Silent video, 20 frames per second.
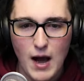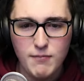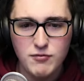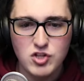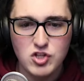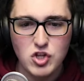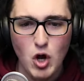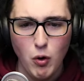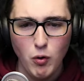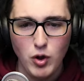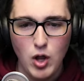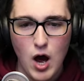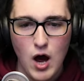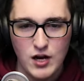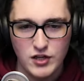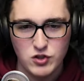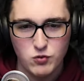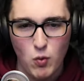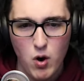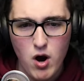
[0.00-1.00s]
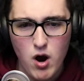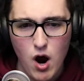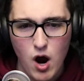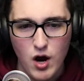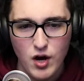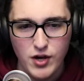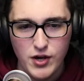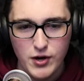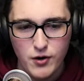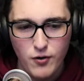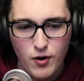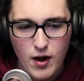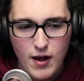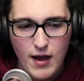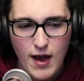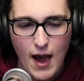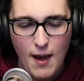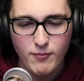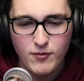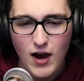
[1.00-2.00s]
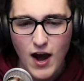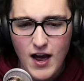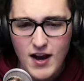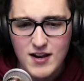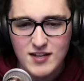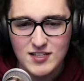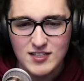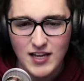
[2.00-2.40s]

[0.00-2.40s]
I'm so lost. Where are you? I'm kind of